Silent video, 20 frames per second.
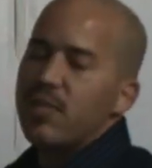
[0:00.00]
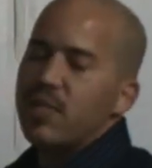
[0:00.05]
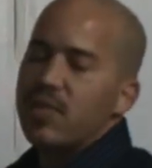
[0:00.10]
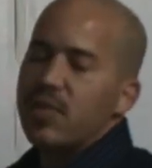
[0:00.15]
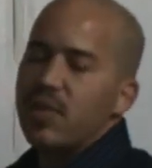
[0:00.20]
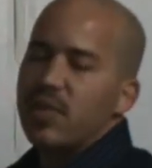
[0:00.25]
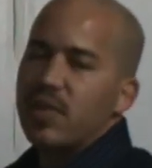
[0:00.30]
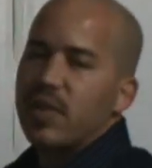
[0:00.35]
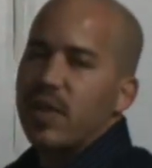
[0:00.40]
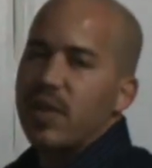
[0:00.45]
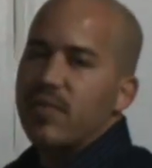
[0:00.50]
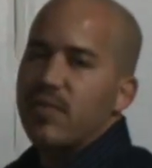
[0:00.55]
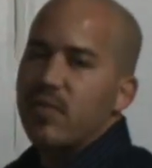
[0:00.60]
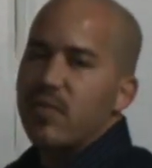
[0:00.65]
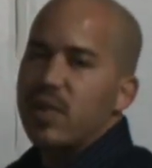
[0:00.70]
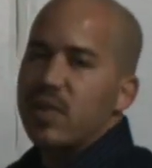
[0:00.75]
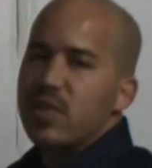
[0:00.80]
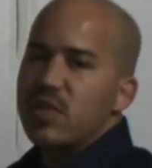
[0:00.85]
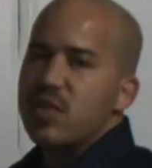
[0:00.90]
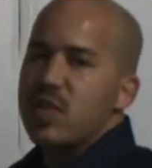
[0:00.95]
with their loved
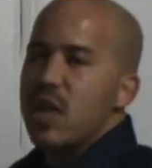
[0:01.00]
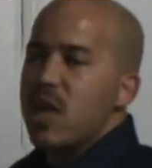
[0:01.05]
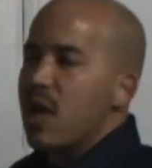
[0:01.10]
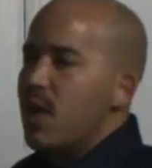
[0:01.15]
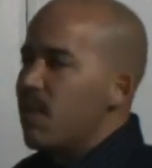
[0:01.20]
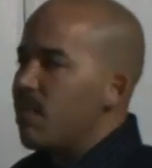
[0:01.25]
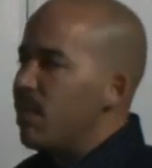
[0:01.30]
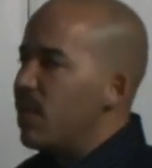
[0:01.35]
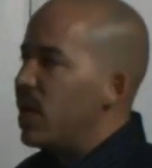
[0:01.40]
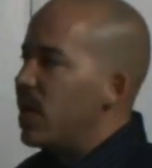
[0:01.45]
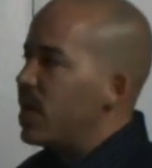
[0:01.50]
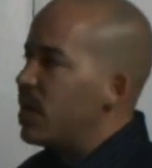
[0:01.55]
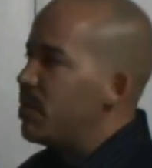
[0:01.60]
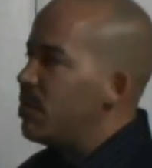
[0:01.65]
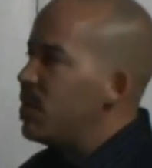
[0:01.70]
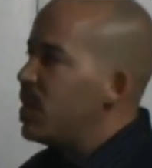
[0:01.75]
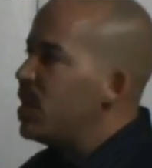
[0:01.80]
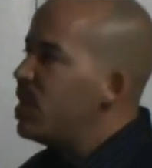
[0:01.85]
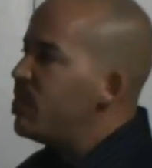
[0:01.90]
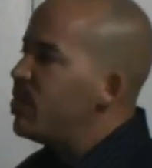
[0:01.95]
ones,
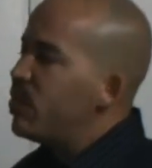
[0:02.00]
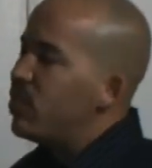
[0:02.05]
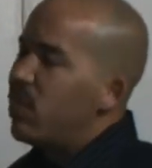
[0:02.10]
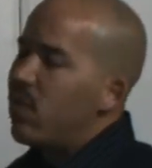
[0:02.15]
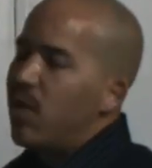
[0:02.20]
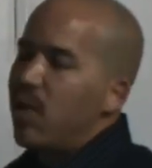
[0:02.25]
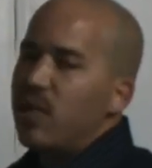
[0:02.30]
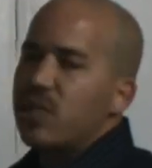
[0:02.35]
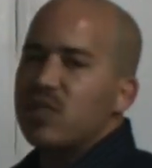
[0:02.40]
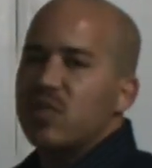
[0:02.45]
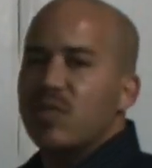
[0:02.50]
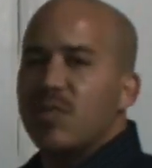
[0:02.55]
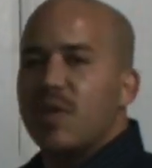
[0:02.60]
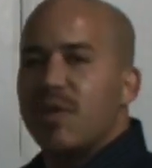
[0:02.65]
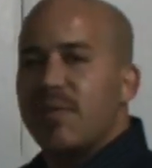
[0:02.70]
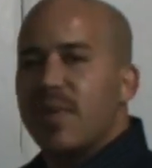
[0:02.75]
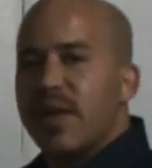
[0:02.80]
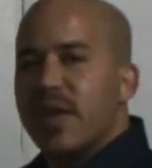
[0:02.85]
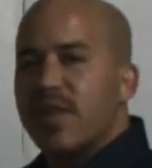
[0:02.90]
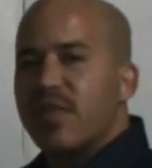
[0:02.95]
but people will also be
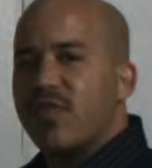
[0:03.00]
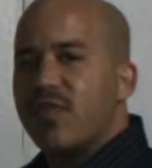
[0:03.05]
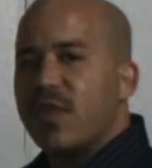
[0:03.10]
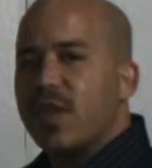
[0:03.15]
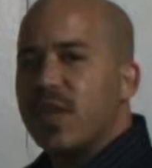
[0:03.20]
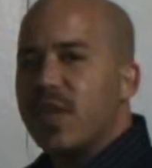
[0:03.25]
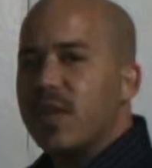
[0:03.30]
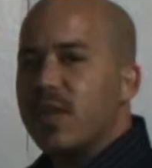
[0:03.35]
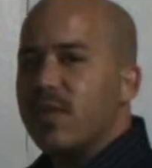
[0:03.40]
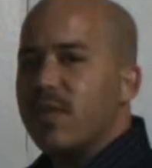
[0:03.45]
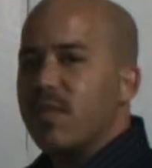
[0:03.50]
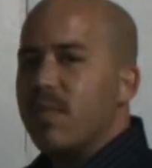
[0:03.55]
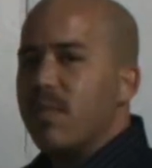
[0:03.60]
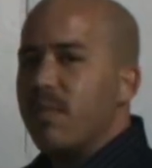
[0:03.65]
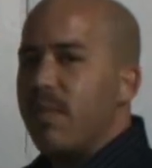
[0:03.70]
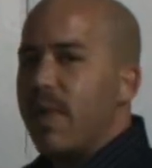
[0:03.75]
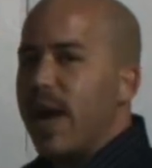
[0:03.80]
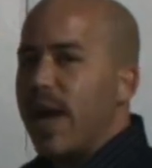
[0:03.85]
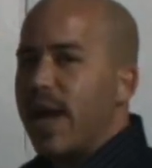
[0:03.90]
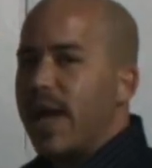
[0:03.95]
benefited
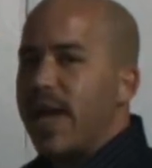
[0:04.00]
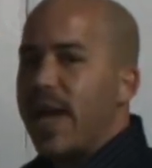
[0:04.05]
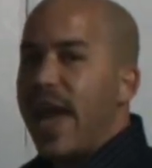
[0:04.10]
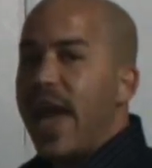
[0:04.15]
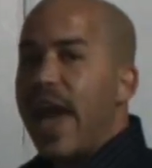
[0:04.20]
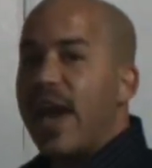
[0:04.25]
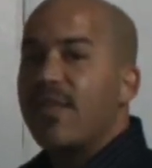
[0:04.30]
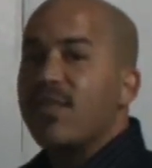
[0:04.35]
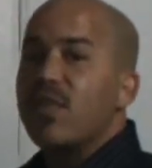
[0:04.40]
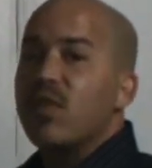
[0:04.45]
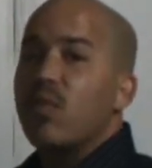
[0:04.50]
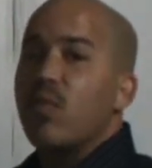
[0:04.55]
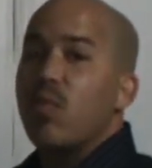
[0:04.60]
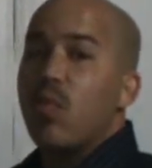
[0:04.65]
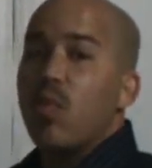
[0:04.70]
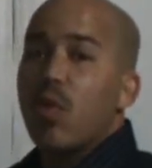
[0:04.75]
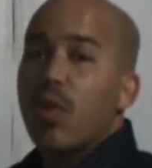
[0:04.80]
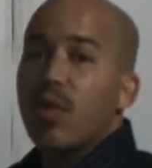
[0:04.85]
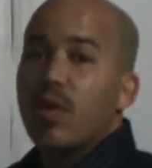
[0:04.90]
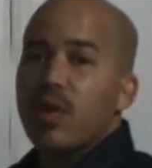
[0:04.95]
by having
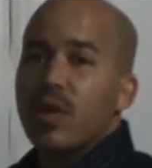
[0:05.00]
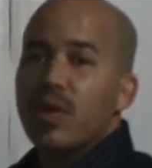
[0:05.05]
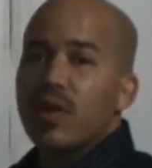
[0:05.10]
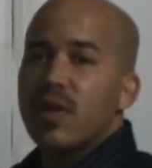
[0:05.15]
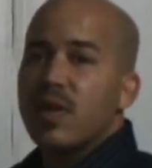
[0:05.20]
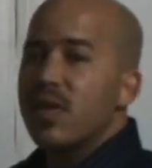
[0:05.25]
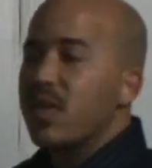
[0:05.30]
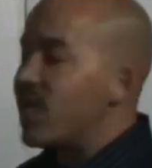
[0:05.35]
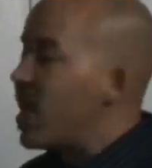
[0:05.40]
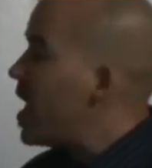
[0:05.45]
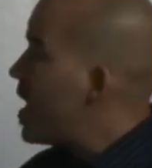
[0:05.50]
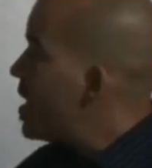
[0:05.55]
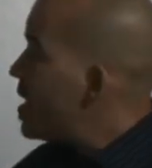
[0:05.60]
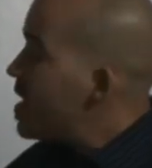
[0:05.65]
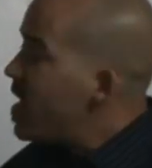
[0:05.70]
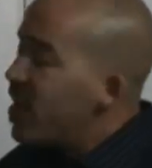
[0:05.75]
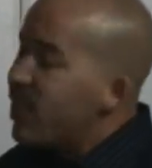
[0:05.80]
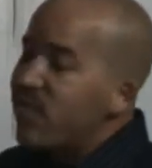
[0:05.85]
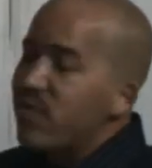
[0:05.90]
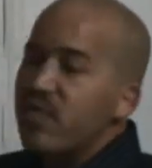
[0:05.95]
work that
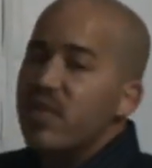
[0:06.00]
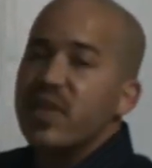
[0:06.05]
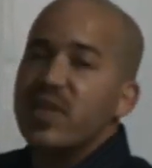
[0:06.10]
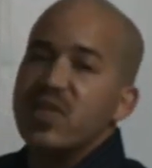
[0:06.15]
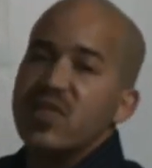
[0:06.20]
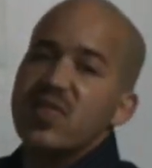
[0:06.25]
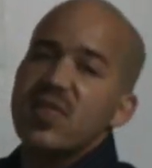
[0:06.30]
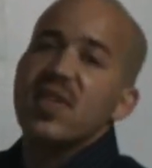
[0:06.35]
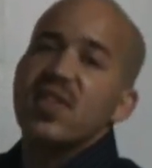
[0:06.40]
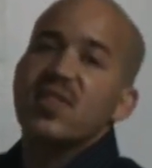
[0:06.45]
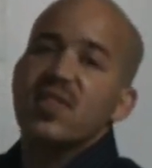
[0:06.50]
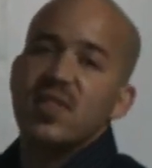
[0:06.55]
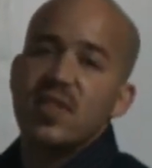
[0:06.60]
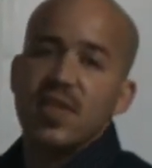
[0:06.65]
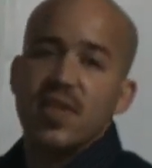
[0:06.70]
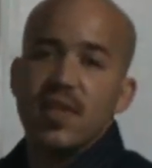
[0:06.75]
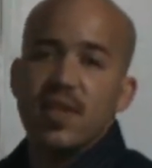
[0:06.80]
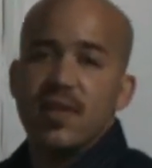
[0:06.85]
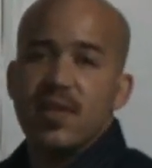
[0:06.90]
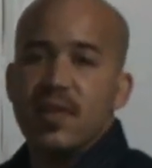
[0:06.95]
never
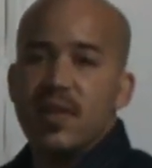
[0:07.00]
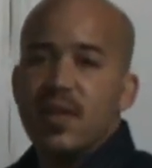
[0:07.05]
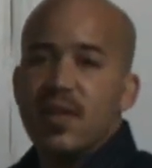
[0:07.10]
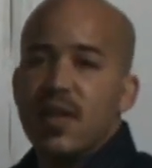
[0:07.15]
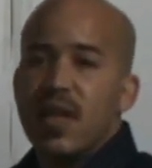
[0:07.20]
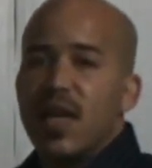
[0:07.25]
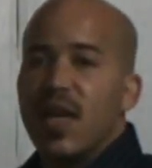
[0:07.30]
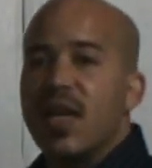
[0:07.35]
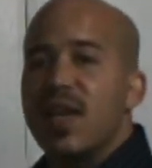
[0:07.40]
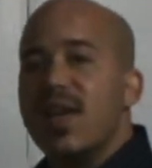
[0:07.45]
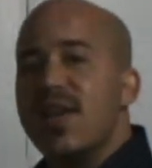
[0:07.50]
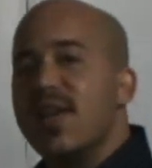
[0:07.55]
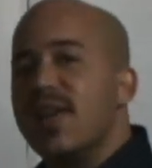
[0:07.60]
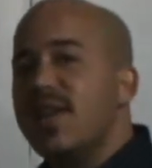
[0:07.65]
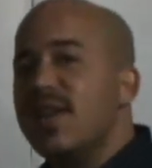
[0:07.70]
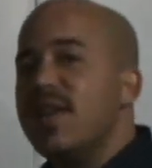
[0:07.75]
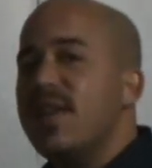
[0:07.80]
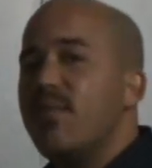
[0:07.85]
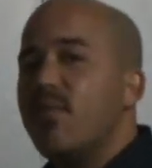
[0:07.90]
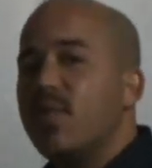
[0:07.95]
existed
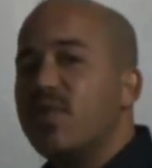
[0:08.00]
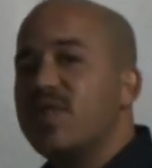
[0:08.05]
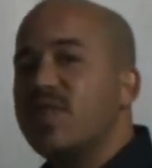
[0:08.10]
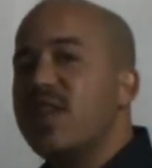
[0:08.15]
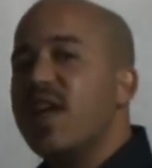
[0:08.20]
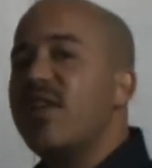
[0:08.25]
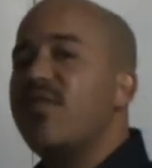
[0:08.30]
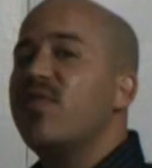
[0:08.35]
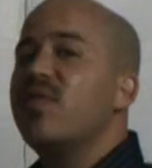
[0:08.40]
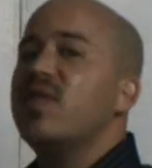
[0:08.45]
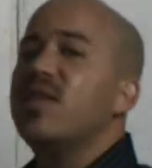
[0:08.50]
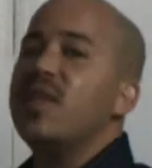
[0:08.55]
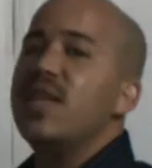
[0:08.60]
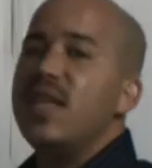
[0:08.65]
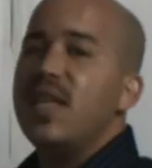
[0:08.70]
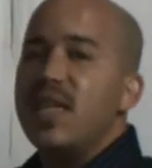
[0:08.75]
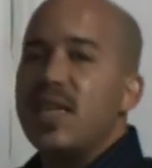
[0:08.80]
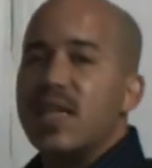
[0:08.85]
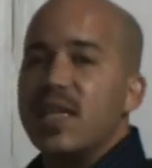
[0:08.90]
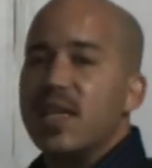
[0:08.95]
and was never
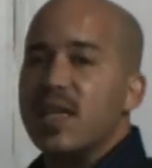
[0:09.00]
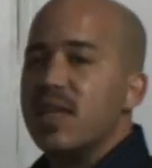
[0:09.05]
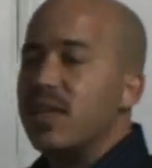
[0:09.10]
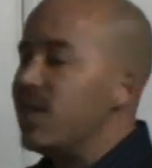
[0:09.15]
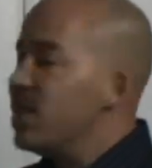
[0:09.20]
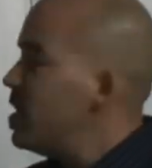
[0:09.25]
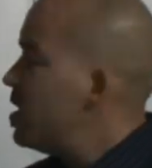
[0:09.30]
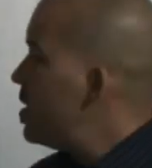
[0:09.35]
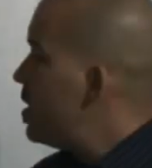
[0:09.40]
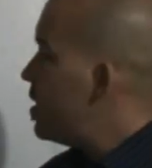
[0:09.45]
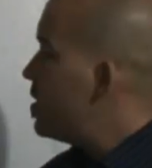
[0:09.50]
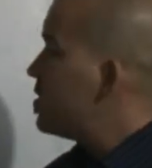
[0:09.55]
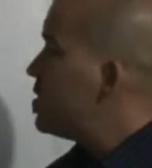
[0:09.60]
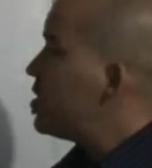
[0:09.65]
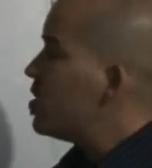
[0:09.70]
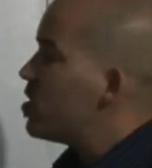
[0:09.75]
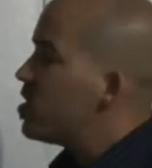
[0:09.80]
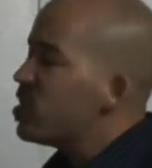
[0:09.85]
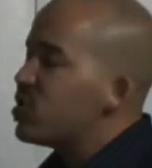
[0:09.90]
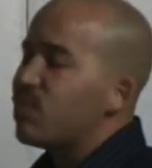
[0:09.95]
needed
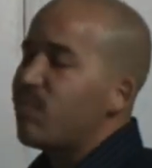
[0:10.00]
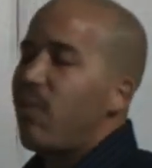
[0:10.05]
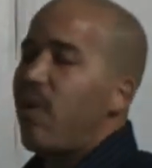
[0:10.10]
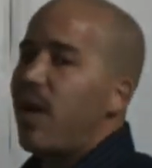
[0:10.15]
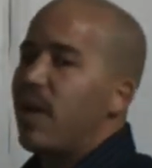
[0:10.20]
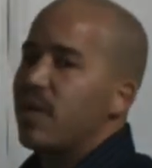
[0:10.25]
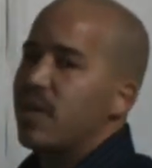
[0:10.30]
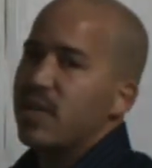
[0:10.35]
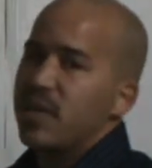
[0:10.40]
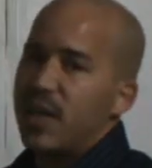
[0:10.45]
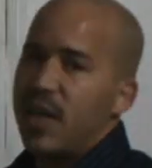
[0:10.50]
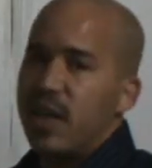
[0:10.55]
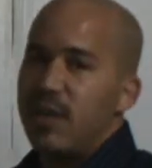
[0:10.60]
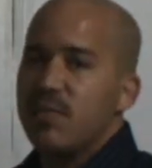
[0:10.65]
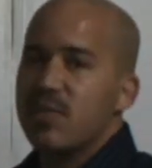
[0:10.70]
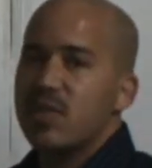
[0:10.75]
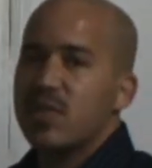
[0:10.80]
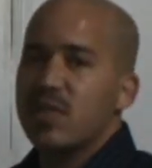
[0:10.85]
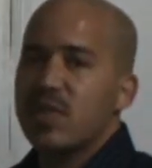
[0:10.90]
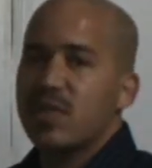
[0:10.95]
until this product
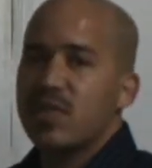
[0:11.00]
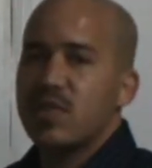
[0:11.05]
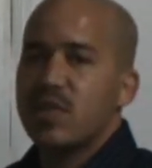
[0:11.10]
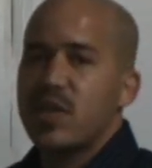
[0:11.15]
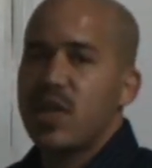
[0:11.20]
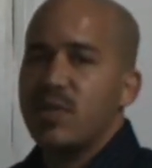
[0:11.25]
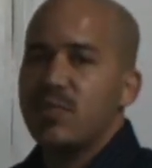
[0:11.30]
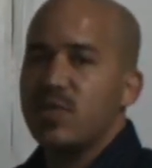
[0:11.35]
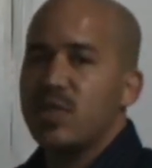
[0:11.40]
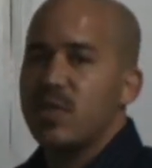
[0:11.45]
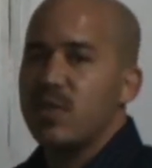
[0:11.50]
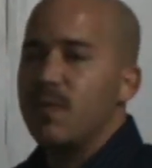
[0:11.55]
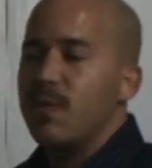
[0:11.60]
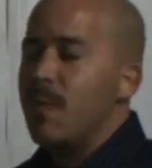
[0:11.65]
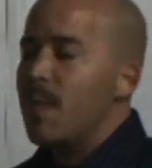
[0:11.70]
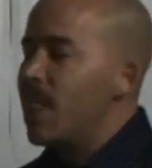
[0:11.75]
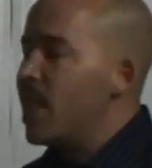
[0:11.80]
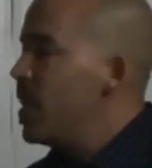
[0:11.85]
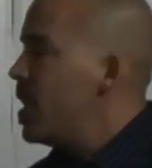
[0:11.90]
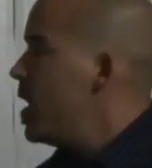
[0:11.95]
came into conception.
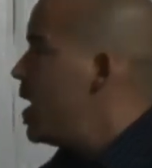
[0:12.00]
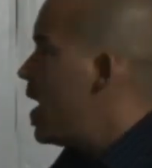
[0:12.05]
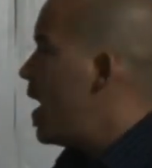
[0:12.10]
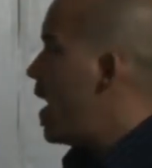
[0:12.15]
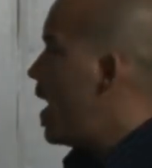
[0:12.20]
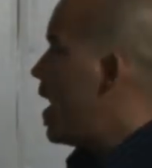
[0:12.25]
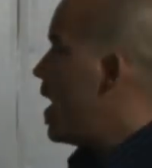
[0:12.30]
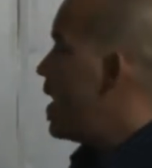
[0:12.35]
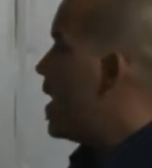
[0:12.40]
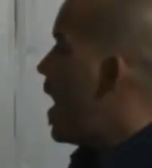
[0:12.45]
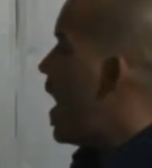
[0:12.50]
And